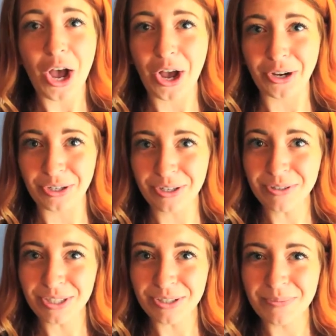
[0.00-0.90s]
on
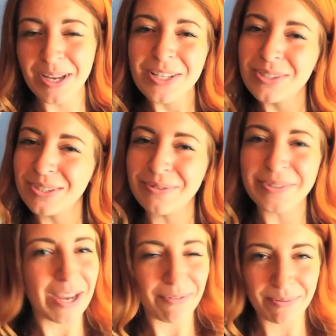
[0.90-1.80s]
YouTube so you
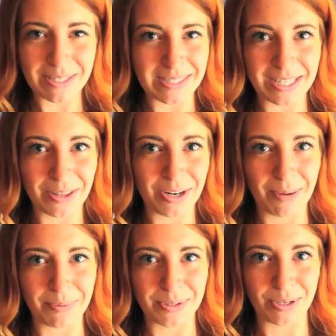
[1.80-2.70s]
never miss another
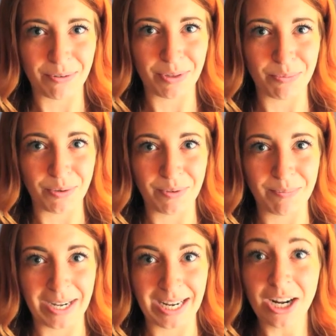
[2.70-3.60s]
episode of the Movie
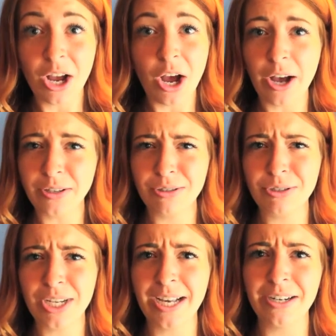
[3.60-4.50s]
Minute. Also
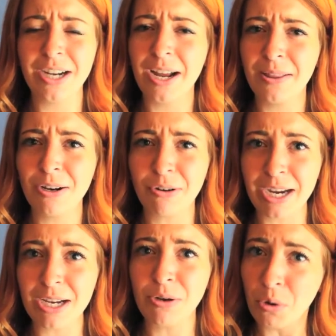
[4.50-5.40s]
check out our other
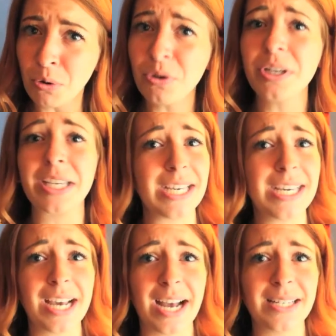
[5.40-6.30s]
great, cool,
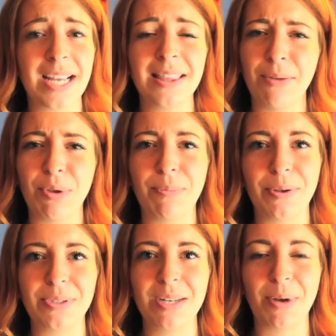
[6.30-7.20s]
geeky content that we
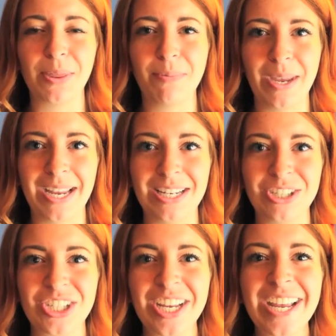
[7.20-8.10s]
post up on the
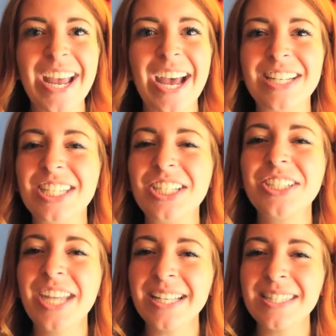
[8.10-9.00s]
page.
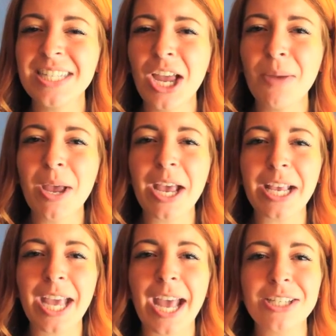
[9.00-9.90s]
Until next time,
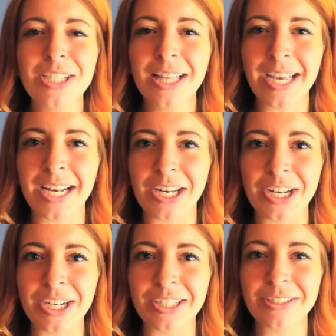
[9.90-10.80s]
catch you later,
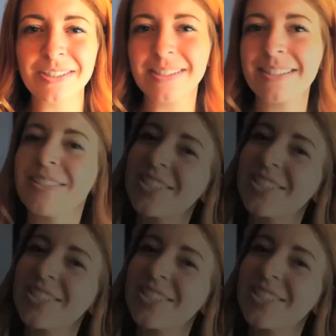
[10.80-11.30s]
nerds!